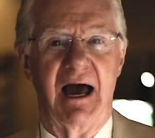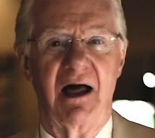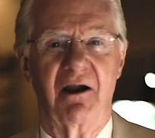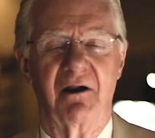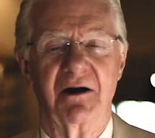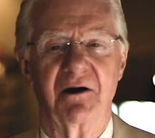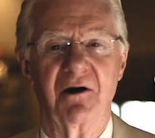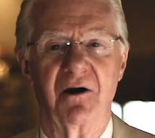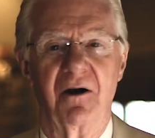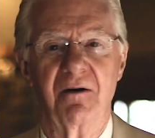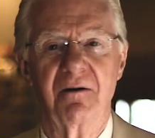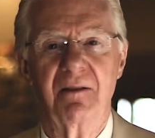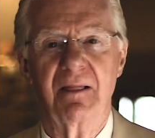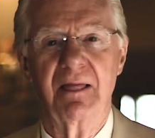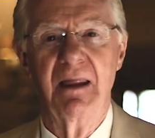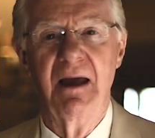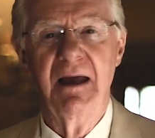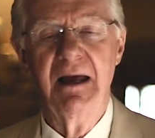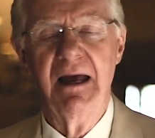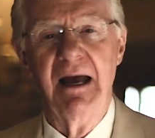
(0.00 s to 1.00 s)
Gallagher,
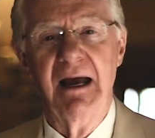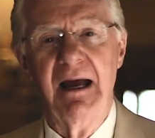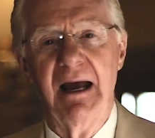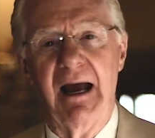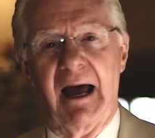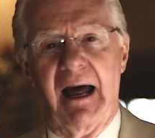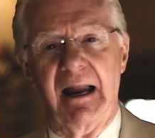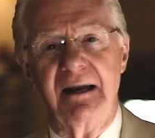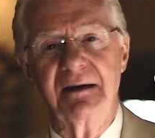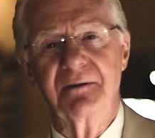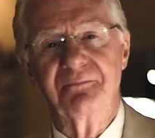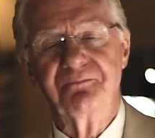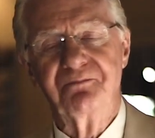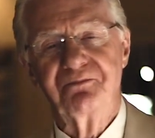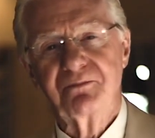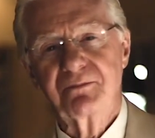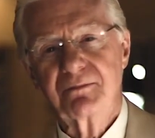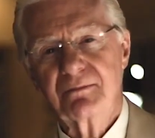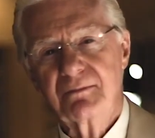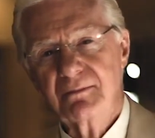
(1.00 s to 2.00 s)
and
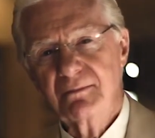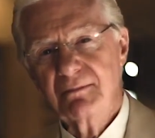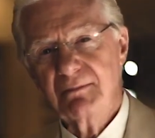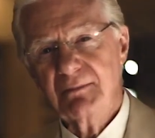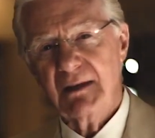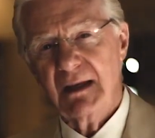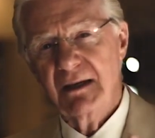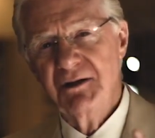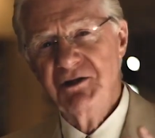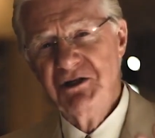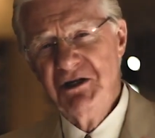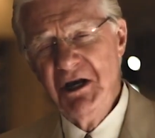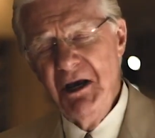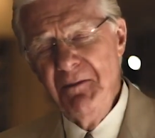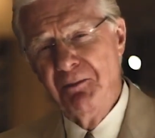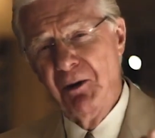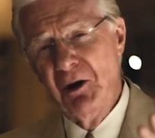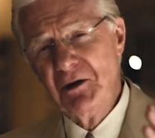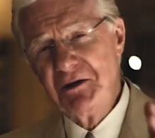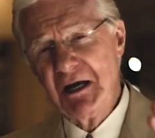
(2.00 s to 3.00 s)

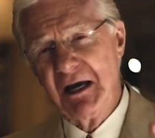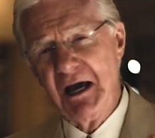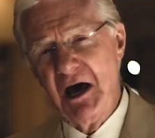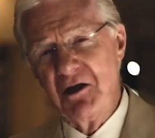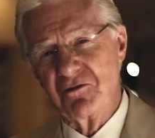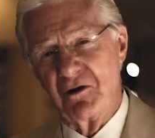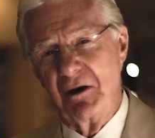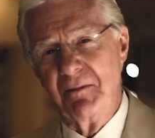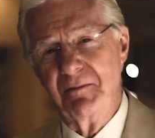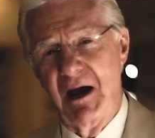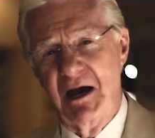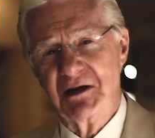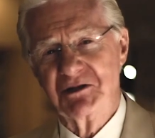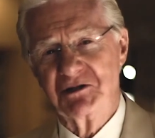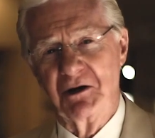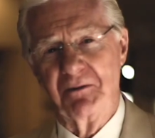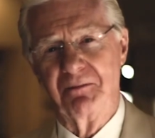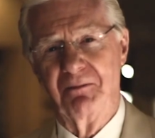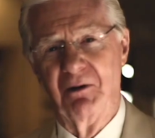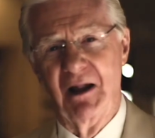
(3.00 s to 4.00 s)
she put together a
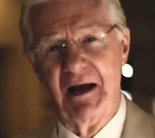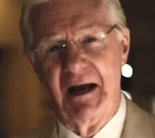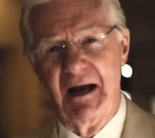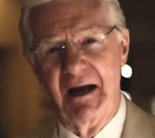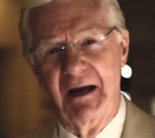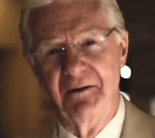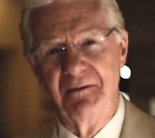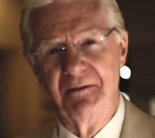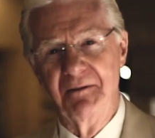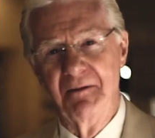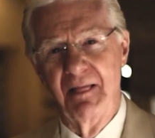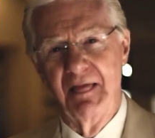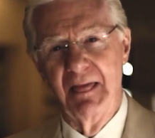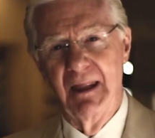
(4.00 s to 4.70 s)
master plan.